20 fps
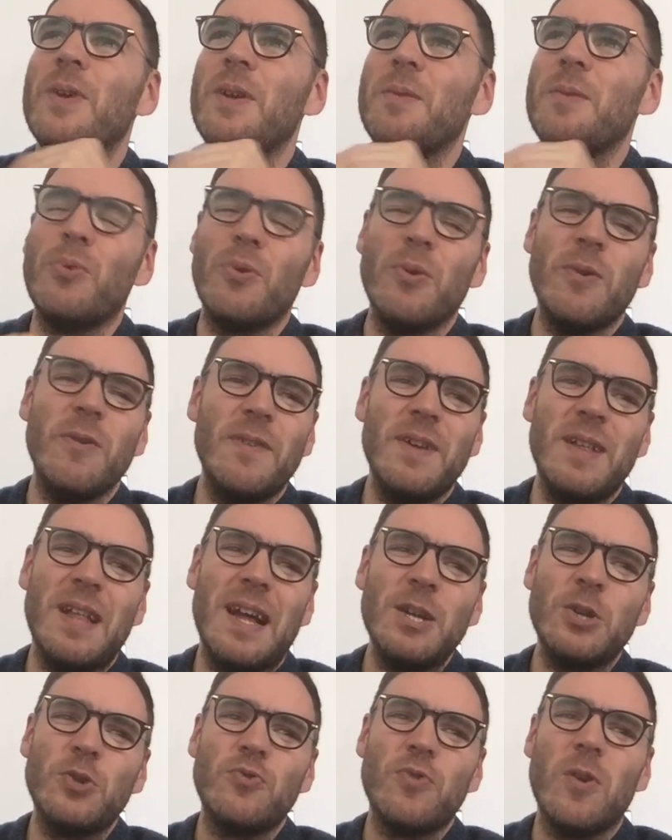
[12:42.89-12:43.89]
improving
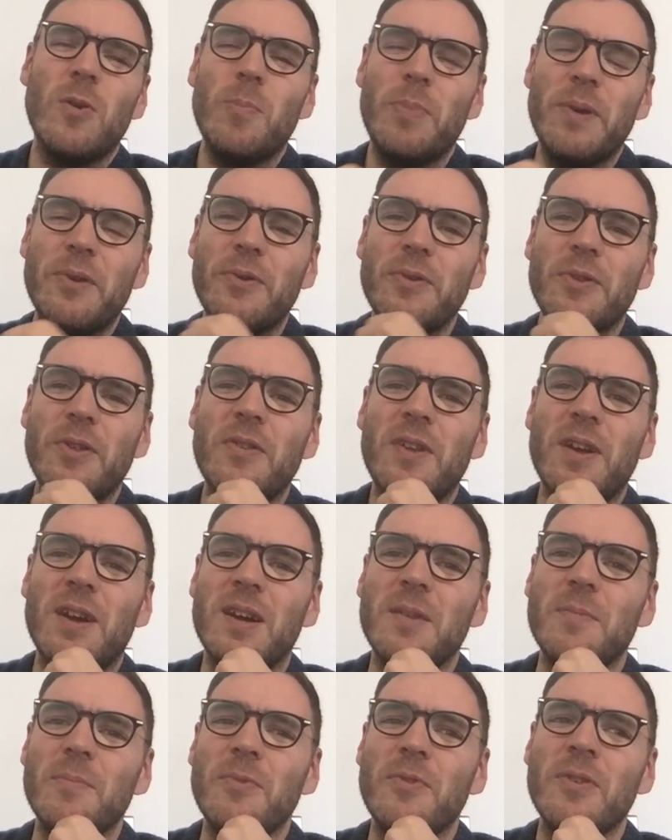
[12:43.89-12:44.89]
Astro build
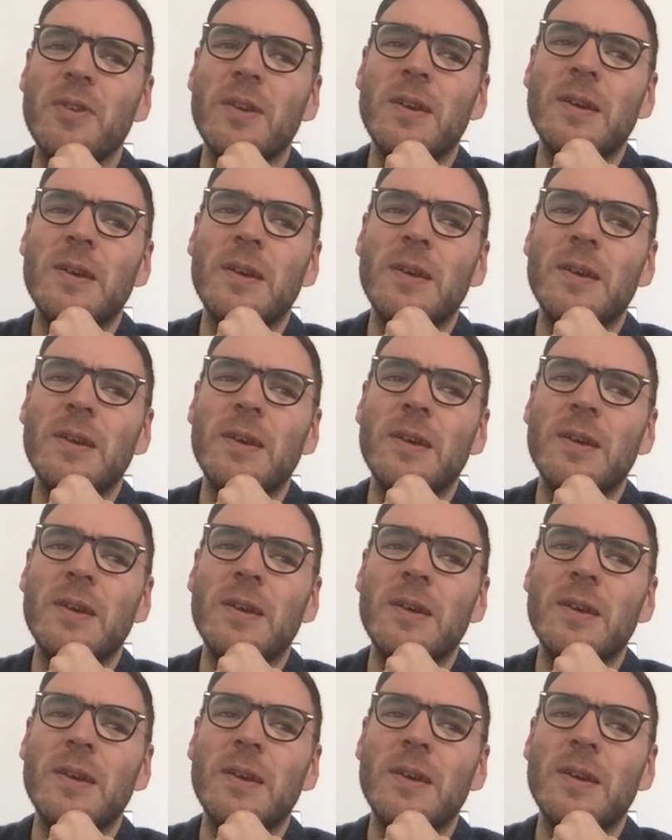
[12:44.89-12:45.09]
times.